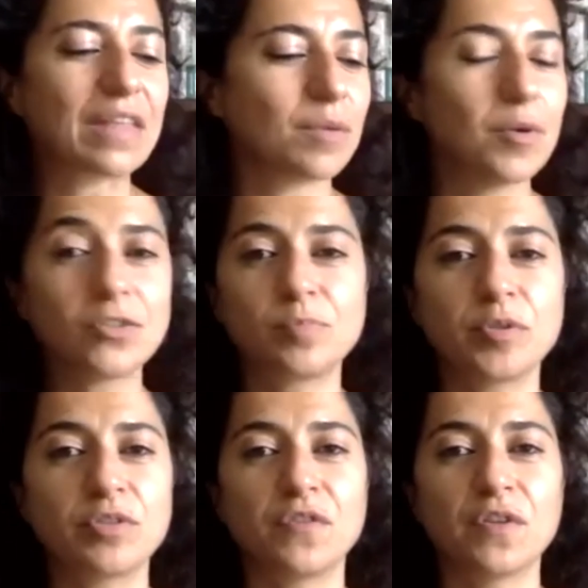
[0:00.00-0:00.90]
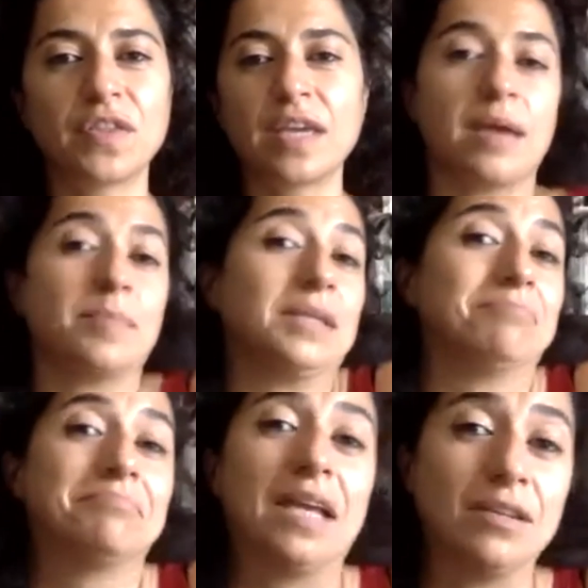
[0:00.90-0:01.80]
the most beautiful thing. I
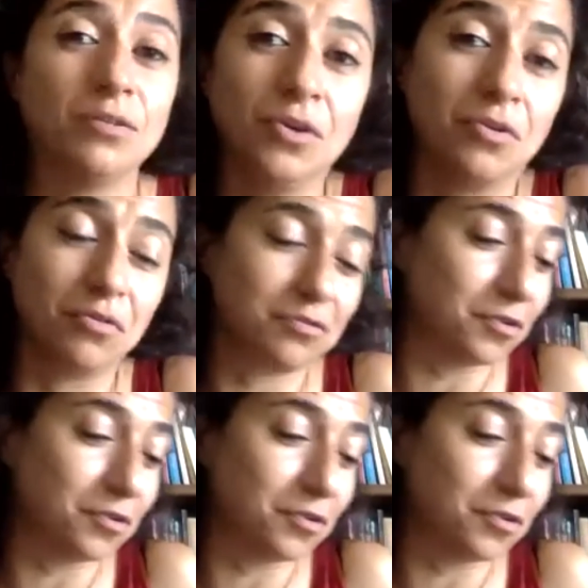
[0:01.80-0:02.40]
mean, I don't know.